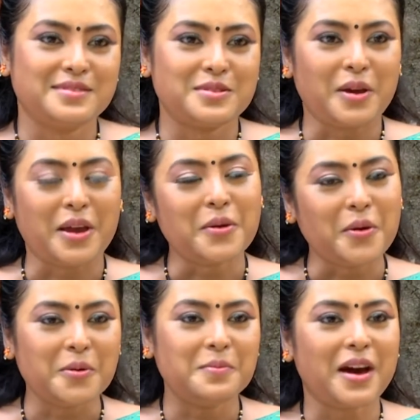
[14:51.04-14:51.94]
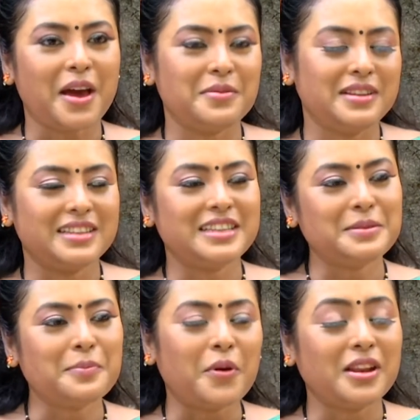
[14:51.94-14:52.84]
So I hope I will
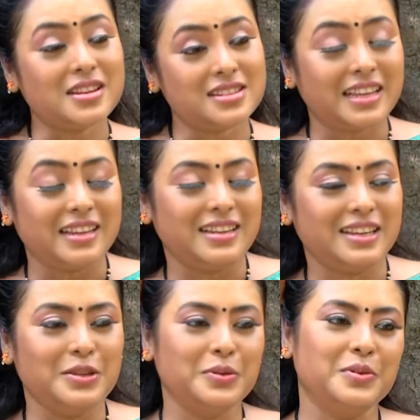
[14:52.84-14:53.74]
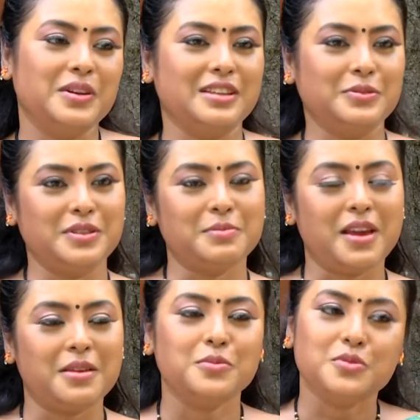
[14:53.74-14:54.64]
keep on entertaining you with
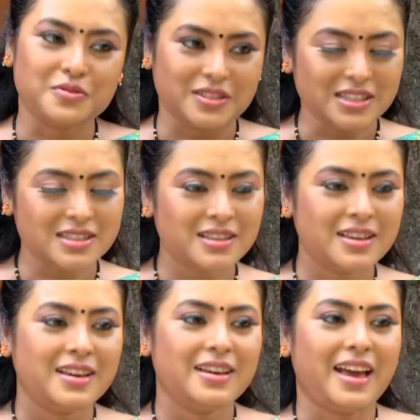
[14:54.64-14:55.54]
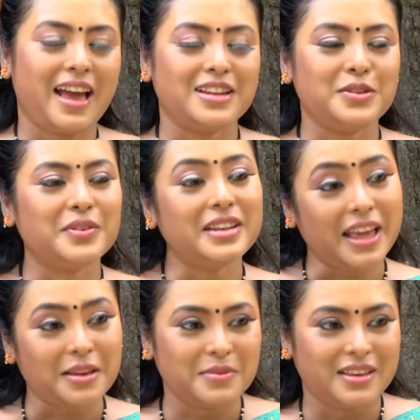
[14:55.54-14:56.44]
my movies and you will
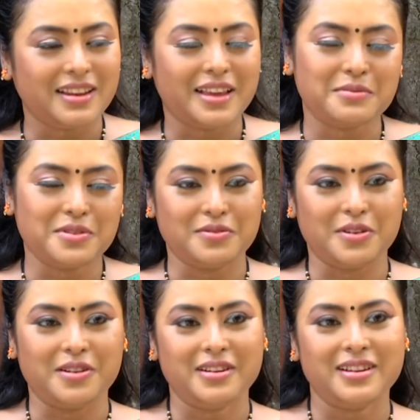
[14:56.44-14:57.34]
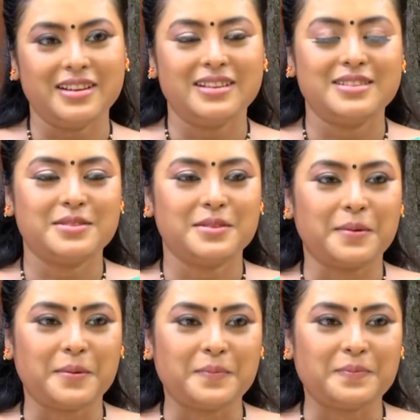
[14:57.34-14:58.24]
like me like before. So
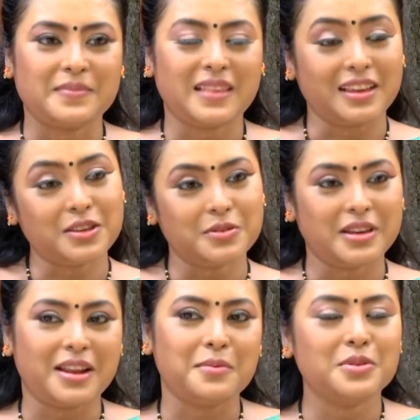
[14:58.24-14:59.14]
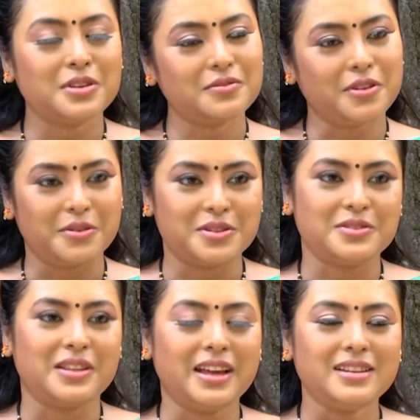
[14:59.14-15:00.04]
thank you, and I'm looking forward
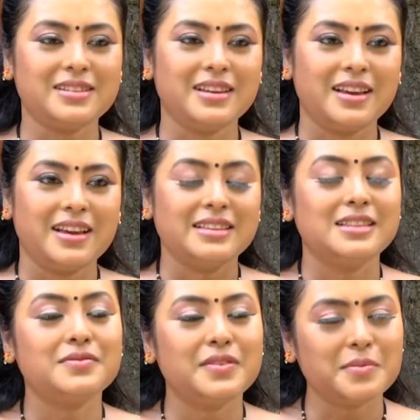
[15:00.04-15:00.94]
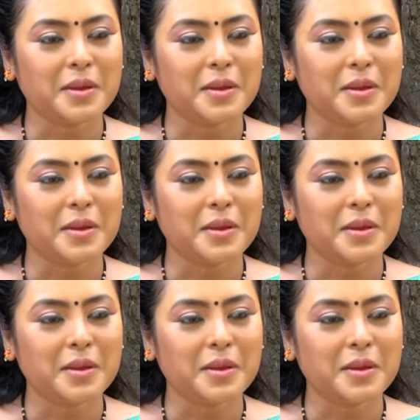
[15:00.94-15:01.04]
to that. This film